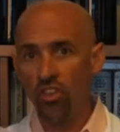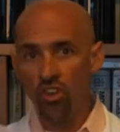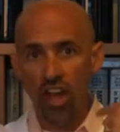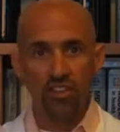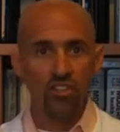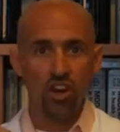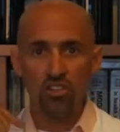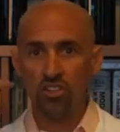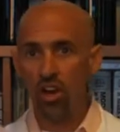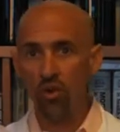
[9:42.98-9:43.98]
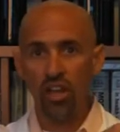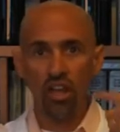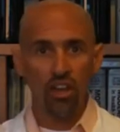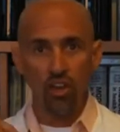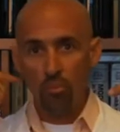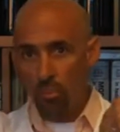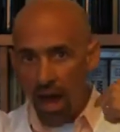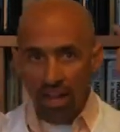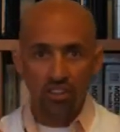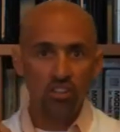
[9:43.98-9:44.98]
your head starts going, your
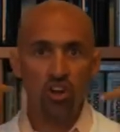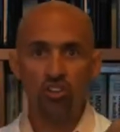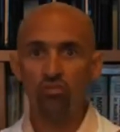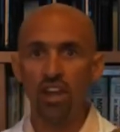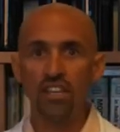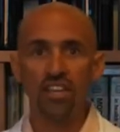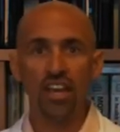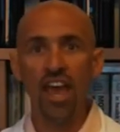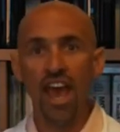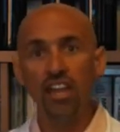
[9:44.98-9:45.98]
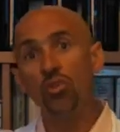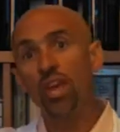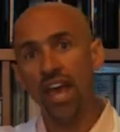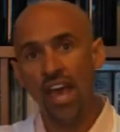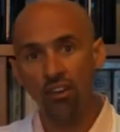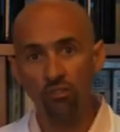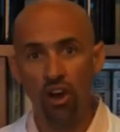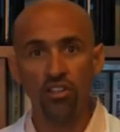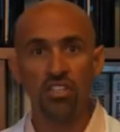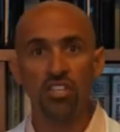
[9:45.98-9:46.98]
mind starts racing, and you can't
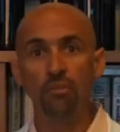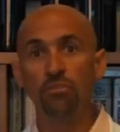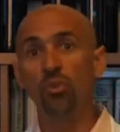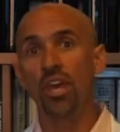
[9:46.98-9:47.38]
fall asleep.